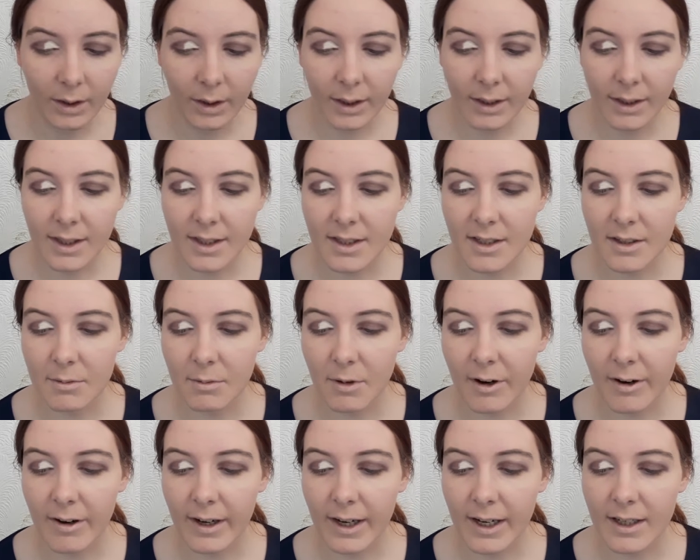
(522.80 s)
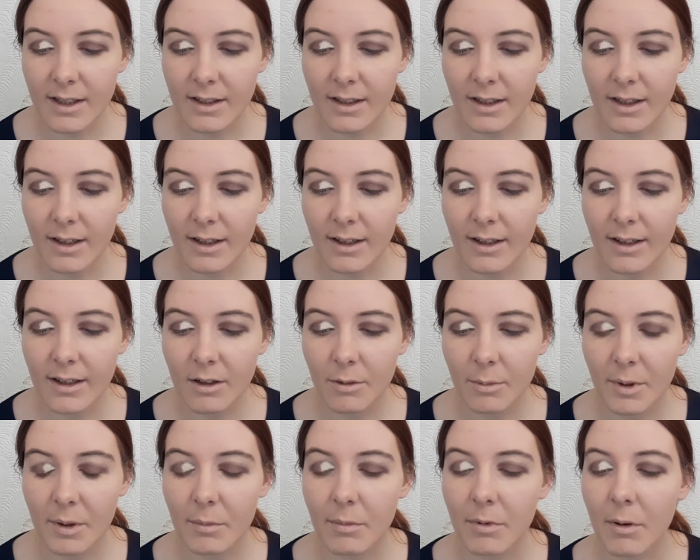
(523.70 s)
And this is where it gets a little
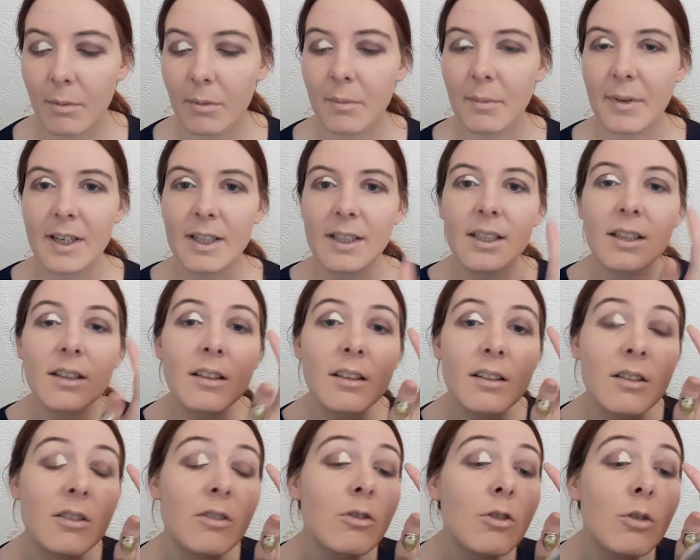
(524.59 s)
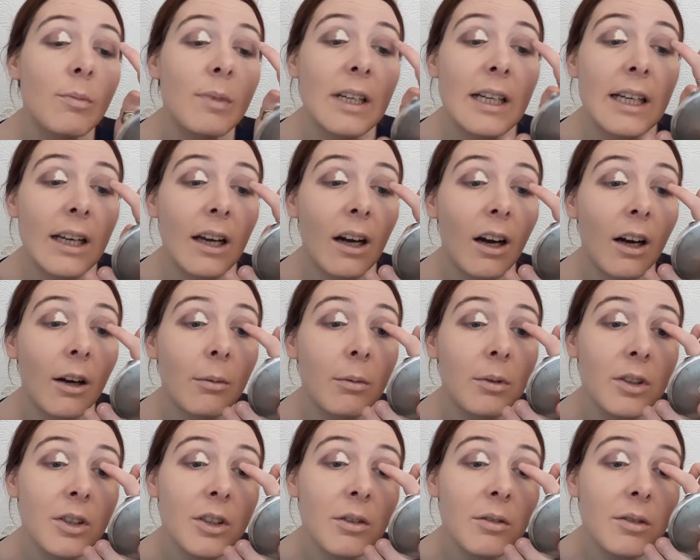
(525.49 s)
bit problematic, because normally I
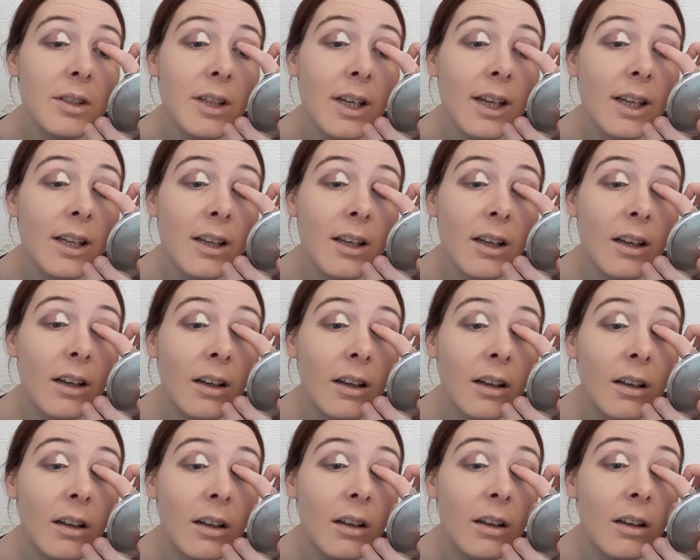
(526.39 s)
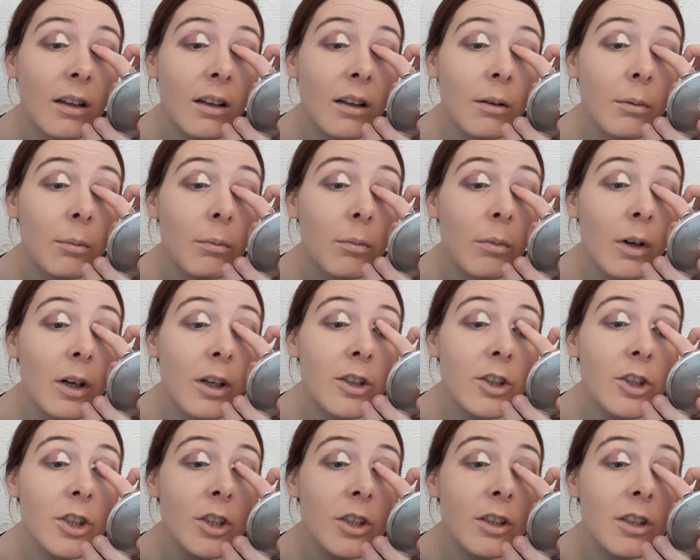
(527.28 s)
would use a
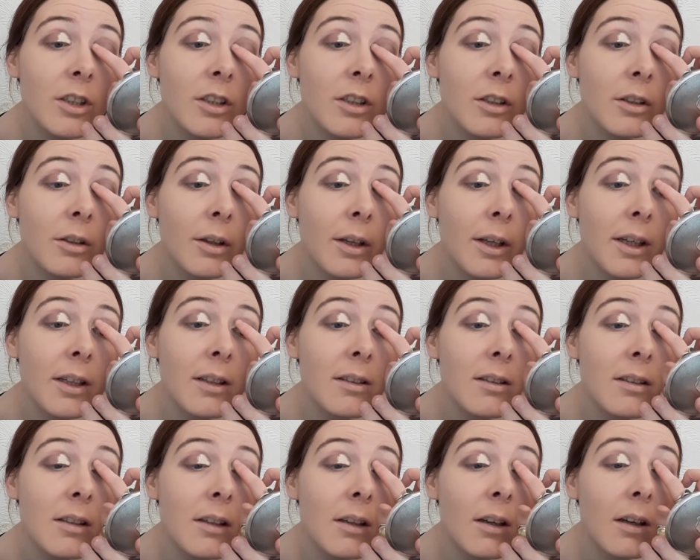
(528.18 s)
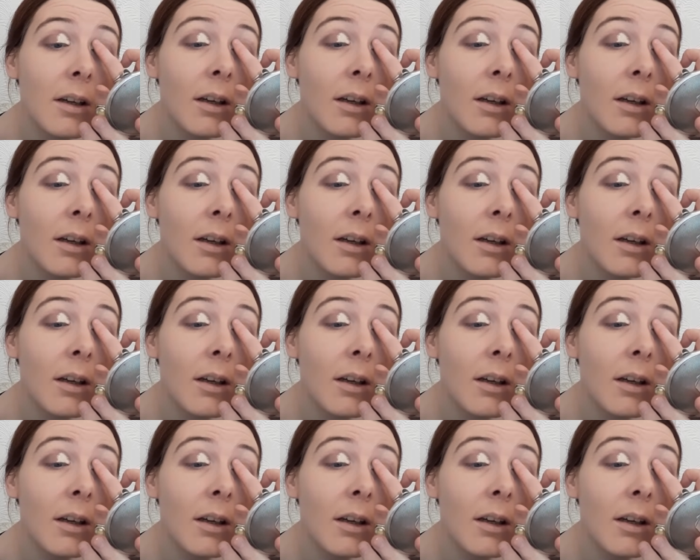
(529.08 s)
brush to do this.